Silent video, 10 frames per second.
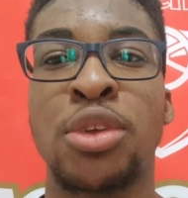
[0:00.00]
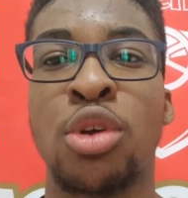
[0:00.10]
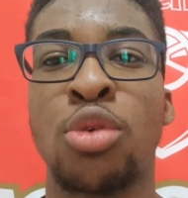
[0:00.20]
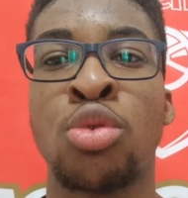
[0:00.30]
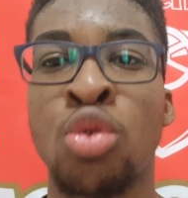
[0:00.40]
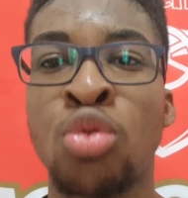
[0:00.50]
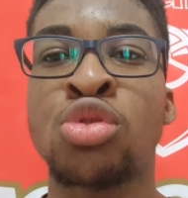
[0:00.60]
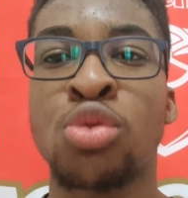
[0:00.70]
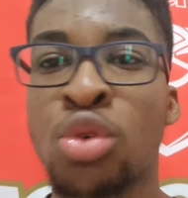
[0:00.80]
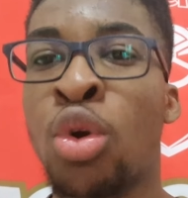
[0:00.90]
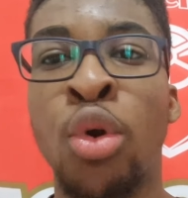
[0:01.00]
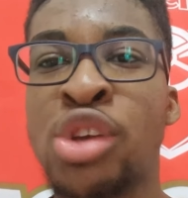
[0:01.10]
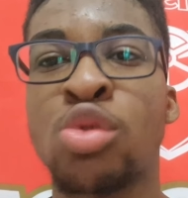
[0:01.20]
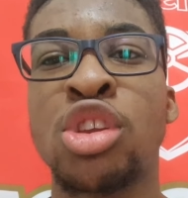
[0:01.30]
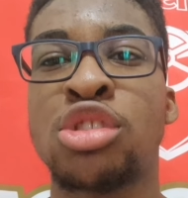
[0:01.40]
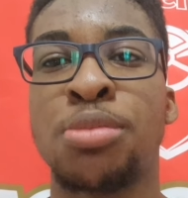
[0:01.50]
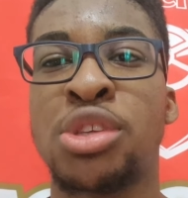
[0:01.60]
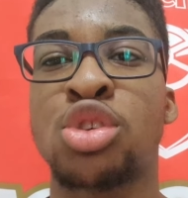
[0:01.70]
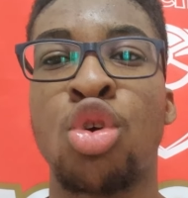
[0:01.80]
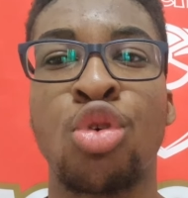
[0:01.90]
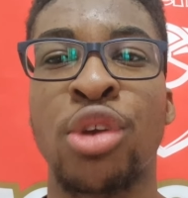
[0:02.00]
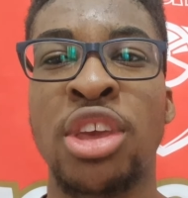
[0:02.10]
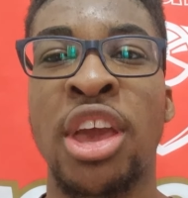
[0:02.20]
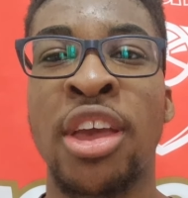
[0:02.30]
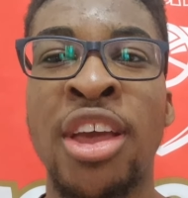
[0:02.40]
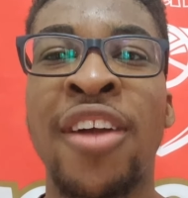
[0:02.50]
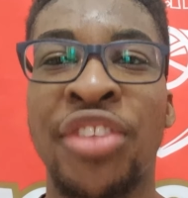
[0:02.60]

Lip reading: you know, who's always wanted to be scoring, yeah,